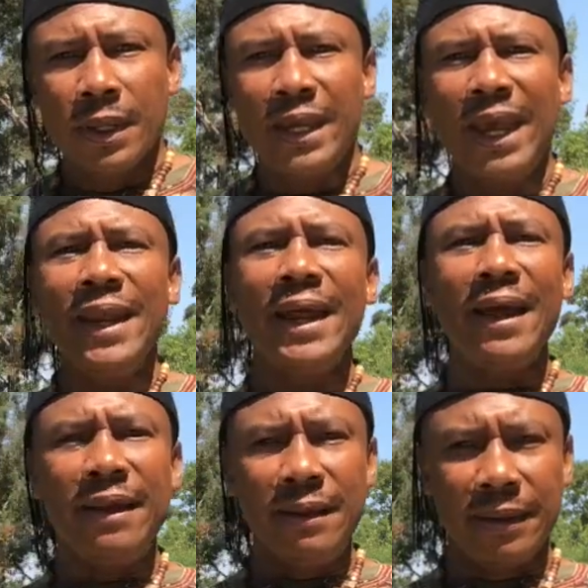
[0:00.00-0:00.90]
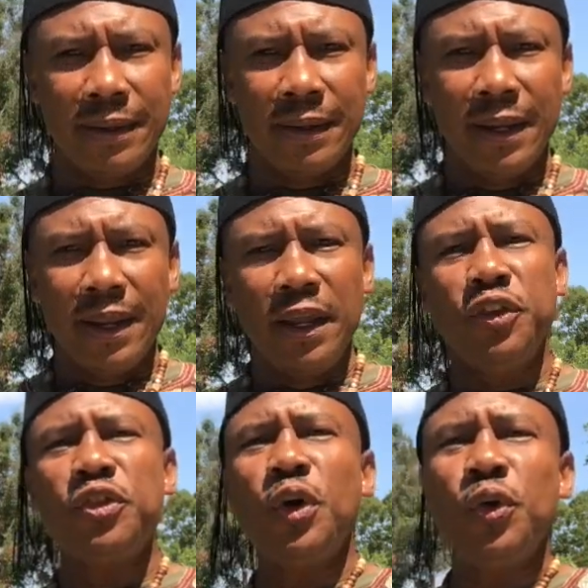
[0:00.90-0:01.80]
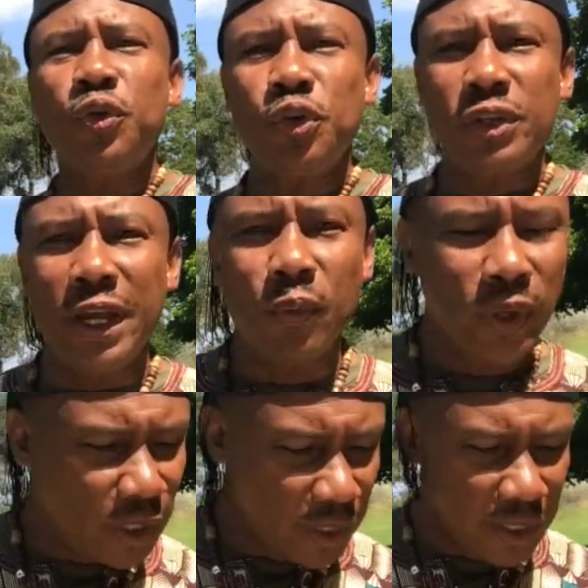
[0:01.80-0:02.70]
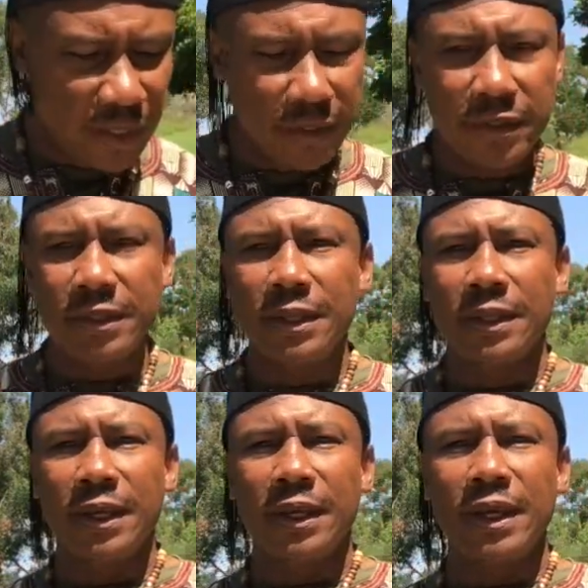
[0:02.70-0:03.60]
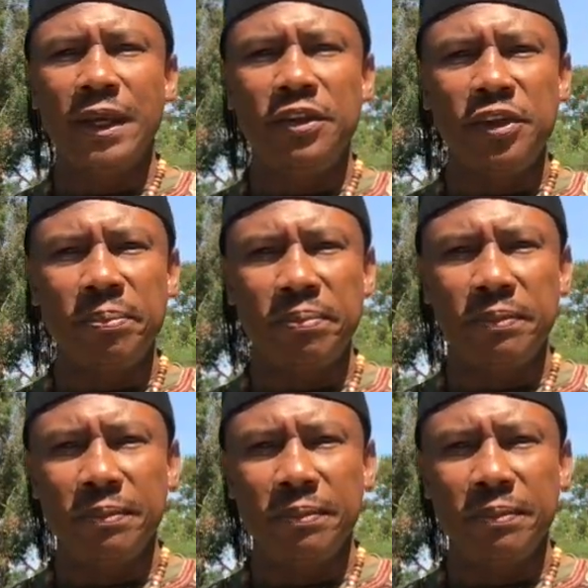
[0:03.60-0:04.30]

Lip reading: Canaan is known today where is Egypt,